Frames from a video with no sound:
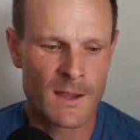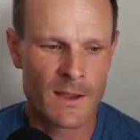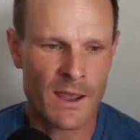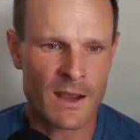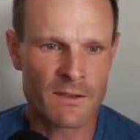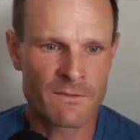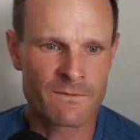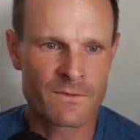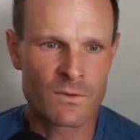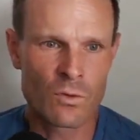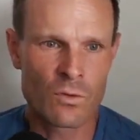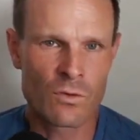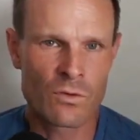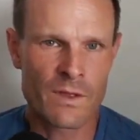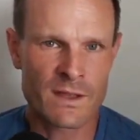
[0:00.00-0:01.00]
And if
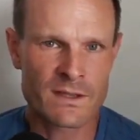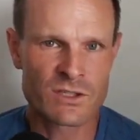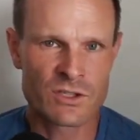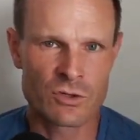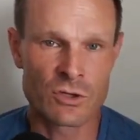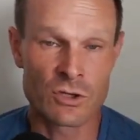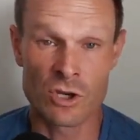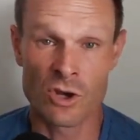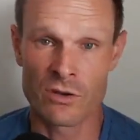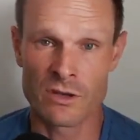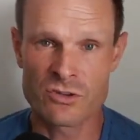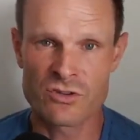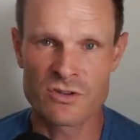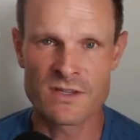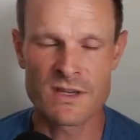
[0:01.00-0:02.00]
you're that student, you've got an
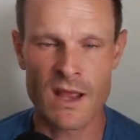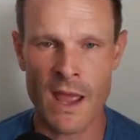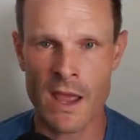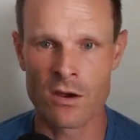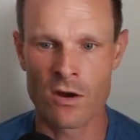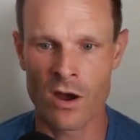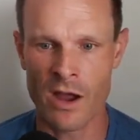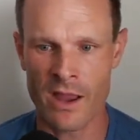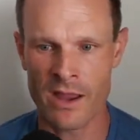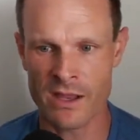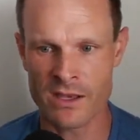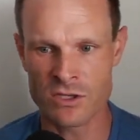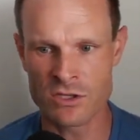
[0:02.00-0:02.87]
interest in AI and you're